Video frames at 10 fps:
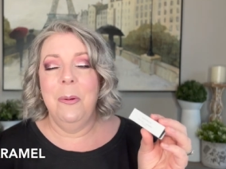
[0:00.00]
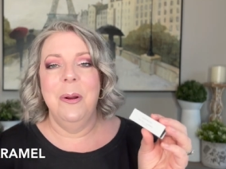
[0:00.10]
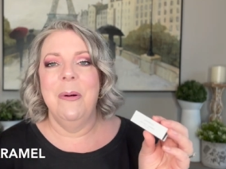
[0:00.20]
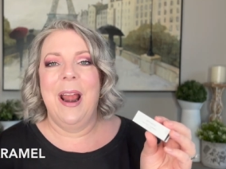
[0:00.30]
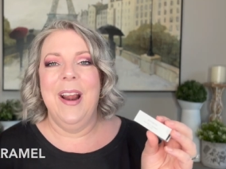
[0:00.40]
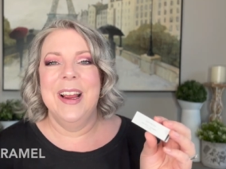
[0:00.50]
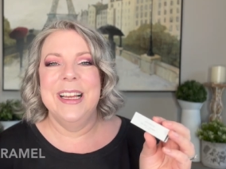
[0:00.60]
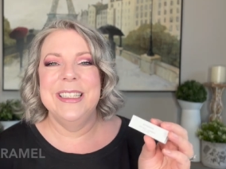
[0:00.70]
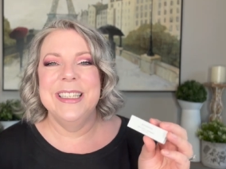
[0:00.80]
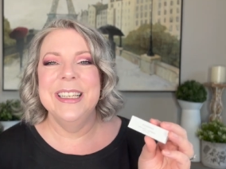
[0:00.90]
would wear
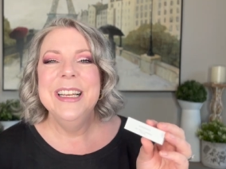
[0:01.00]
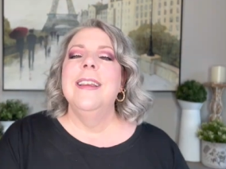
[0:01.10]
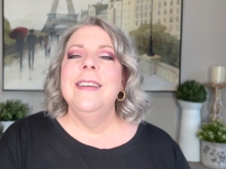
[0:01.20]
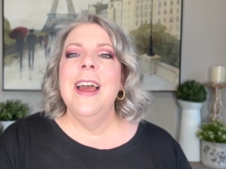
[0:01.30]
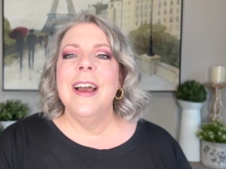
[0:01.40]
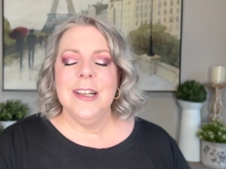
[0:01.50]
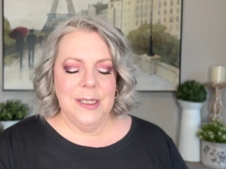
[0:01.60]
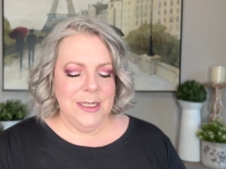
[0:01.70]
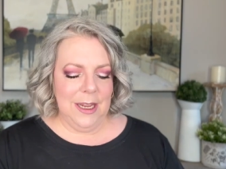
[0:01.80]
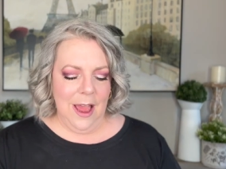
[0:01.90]
it.
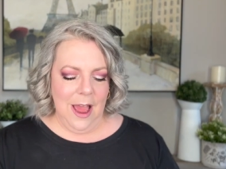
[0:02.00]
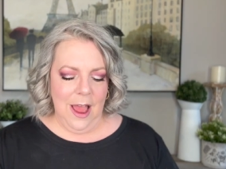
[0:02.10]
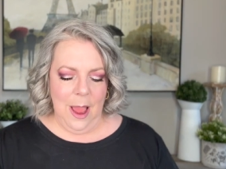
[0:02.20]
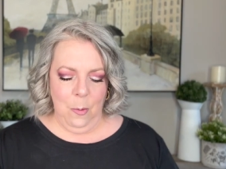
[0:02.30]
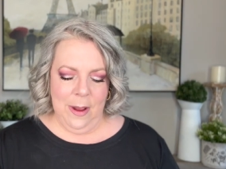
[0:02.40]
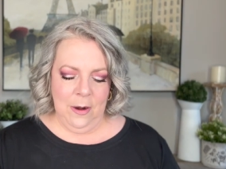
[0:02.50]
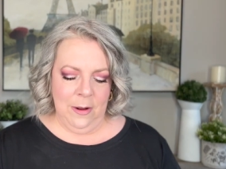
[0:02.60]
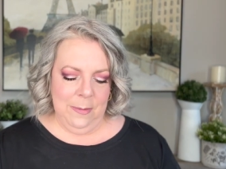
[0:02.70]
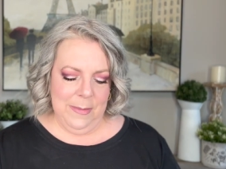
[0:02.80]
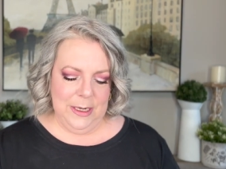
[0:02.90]
Next, uh, I went
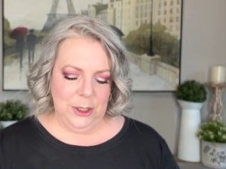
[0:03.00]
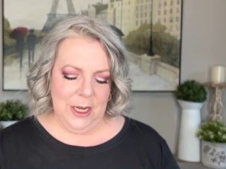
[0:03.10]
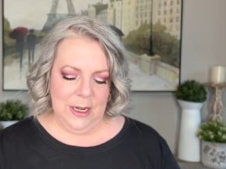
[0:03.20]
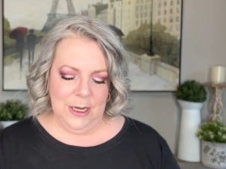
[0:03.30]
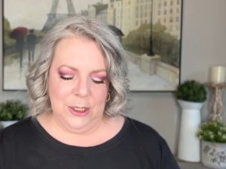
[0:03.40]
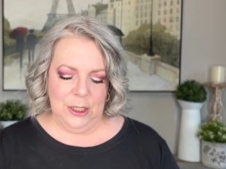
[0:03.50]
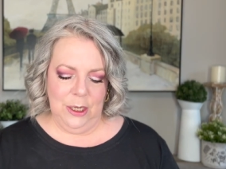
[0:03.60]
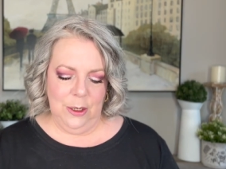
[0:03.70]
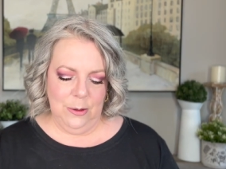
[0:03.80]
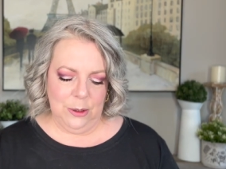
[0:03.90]
on a mission
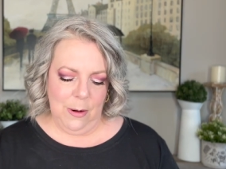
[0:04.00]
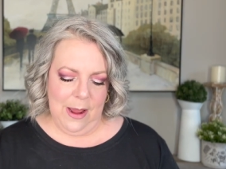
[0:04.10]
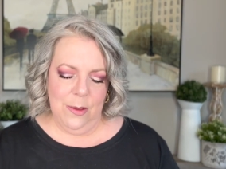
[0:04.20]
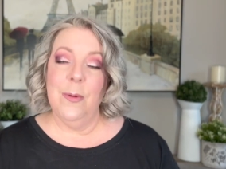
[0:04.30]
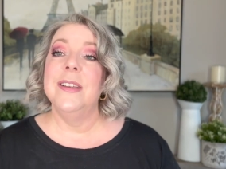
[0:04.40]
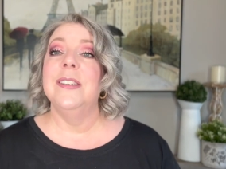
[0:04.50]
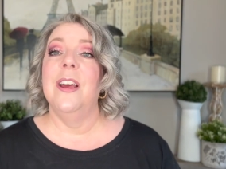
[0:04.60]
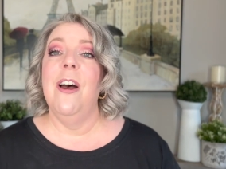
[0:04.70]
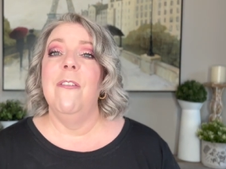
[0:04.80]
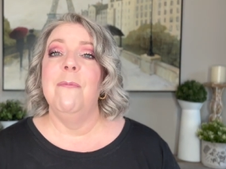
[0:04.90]
to try the rest
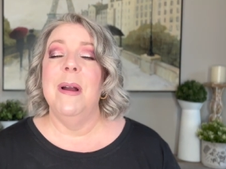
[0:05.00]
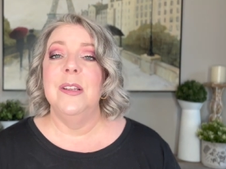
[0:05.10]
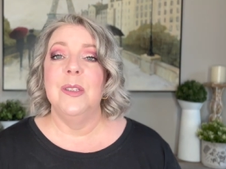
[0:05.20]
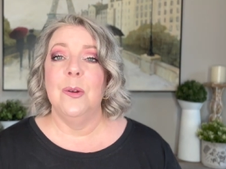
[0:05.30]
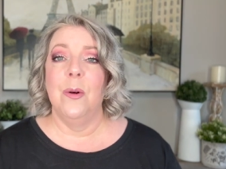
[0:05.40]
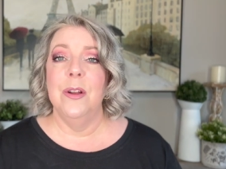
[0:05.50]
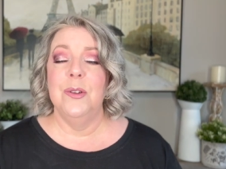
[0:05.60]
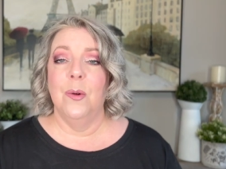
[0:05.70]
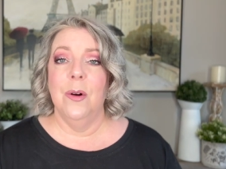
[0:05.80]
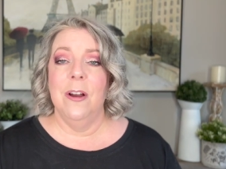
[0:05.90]
of my Sora
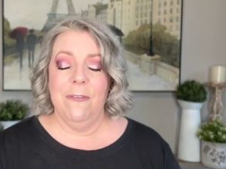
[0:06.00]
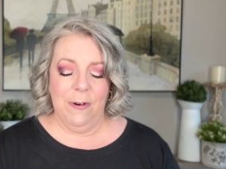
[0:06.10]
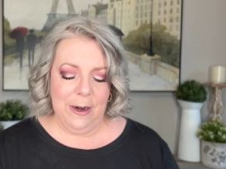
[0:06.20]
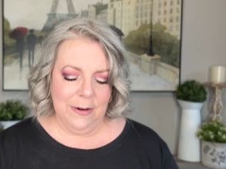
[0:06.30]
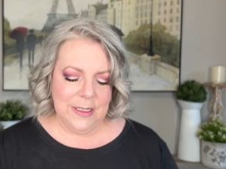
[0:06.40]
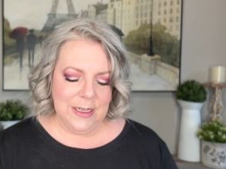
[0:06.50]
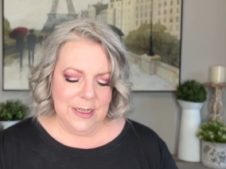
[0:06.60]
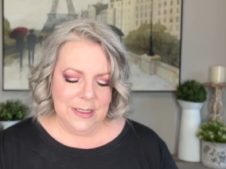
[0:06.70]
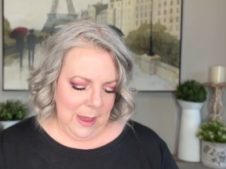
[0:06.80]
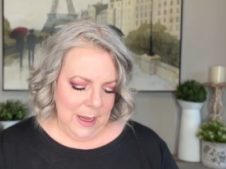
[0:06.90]
Dora
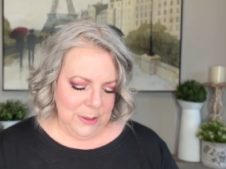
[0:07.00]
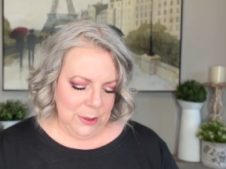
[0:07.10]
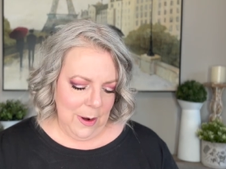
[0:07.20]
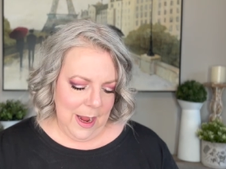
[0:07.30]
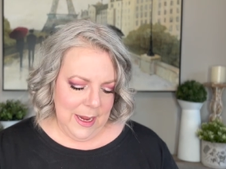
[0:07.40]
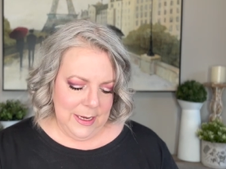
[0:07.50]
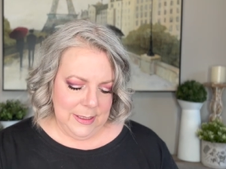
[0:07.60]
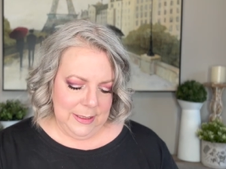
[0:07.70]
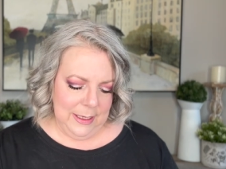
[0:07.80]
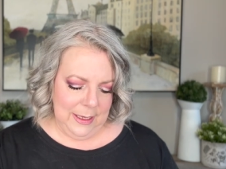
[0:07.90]
fragrances. I
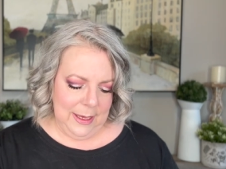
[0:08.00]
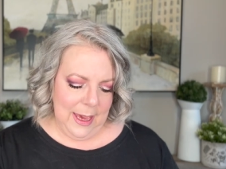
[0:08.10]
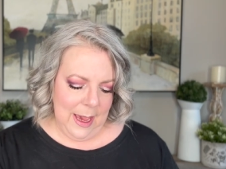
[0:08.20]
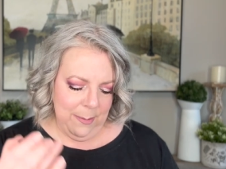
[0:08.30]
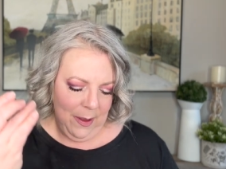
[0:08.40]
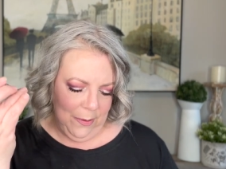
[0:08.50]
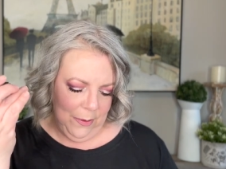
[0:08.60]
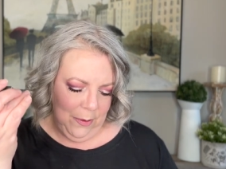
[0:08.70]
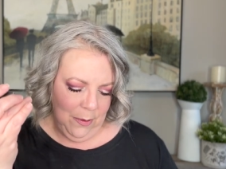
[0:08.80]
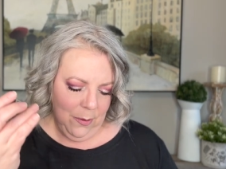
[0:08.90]
tried Kamel
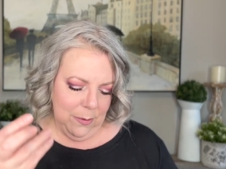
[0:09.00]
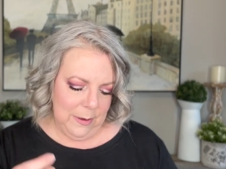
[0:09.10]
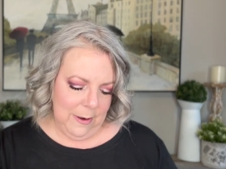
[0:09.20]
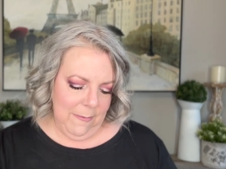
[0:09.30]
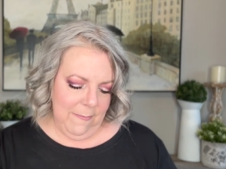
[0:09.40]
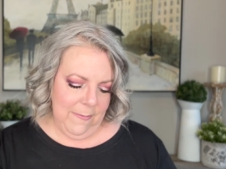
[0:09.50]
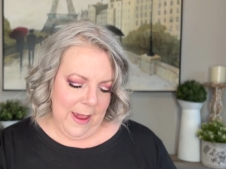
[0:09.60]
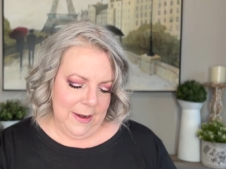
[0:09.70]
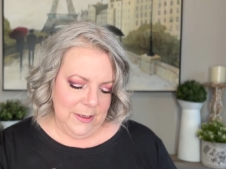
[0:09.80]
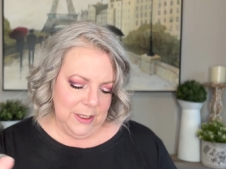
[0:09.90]
Oud,
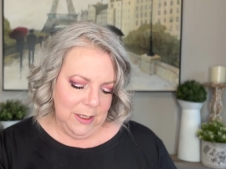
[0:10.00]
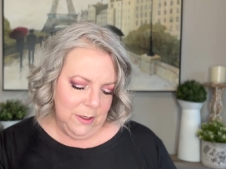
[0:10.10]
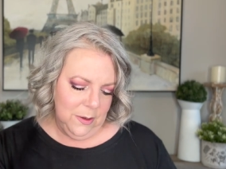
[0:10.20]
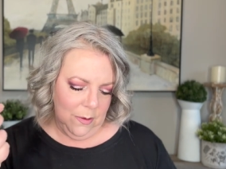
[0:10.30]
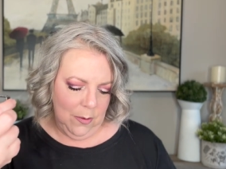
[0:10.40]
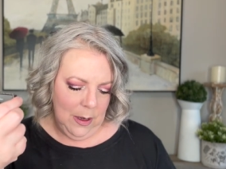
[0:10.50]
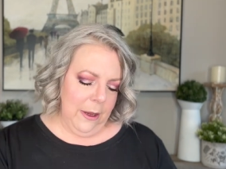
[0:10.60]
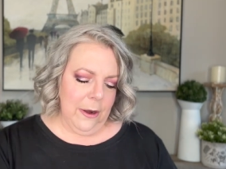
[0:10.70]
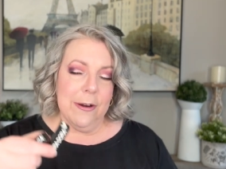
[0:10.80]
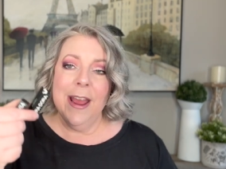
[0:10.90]
Vanuatu,
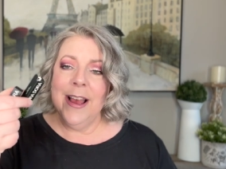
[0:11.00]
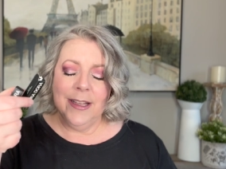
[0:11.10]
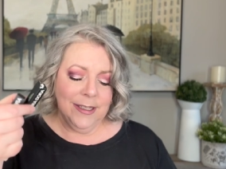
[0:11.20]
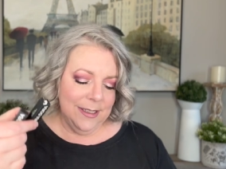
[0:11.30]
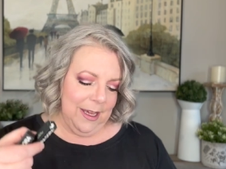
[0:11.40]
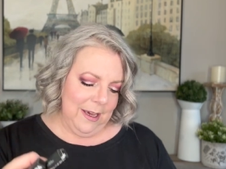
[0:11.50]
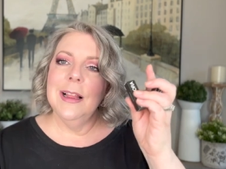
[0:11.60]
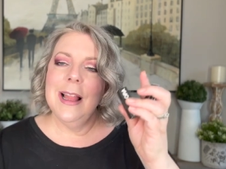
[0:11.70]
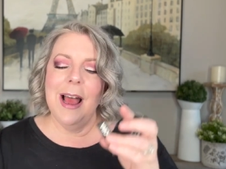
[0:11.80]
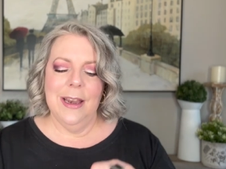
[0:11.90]
Greasque,
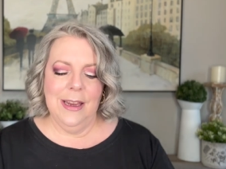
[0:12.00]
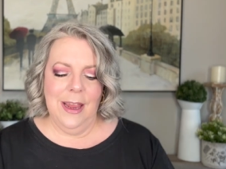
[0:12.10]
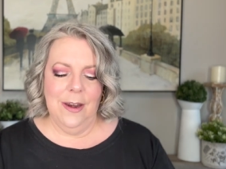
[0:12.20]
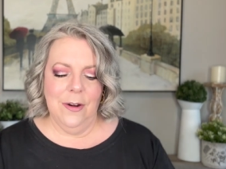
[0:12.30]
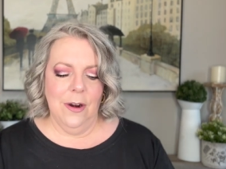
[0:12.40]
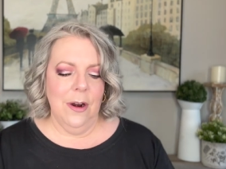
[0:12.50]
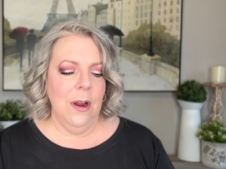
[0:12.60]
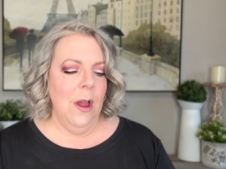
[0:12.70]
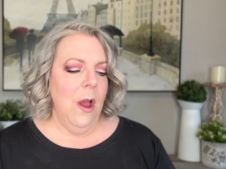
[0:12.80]
Gladiator,